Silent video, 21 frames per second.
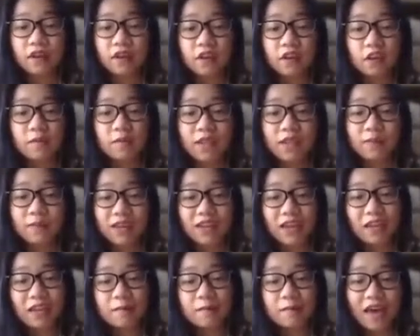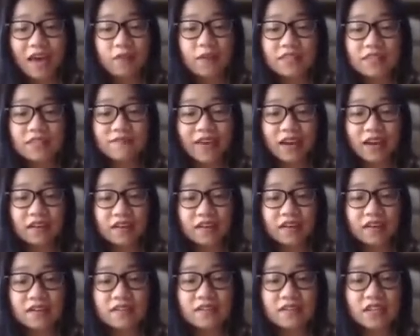Human-mediated pathways and
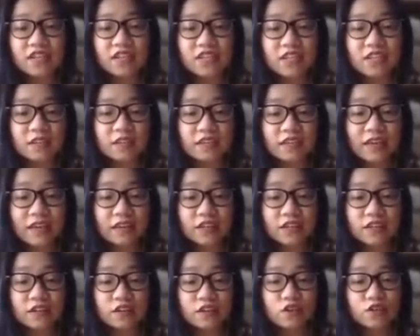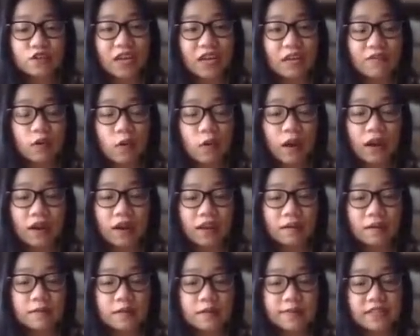vectors, such as intentional trade of
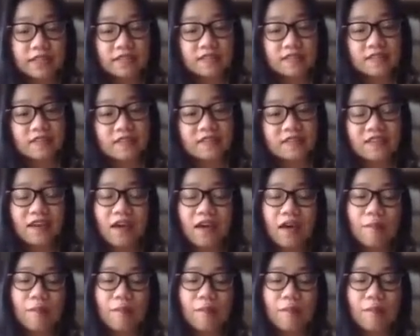aquarium species,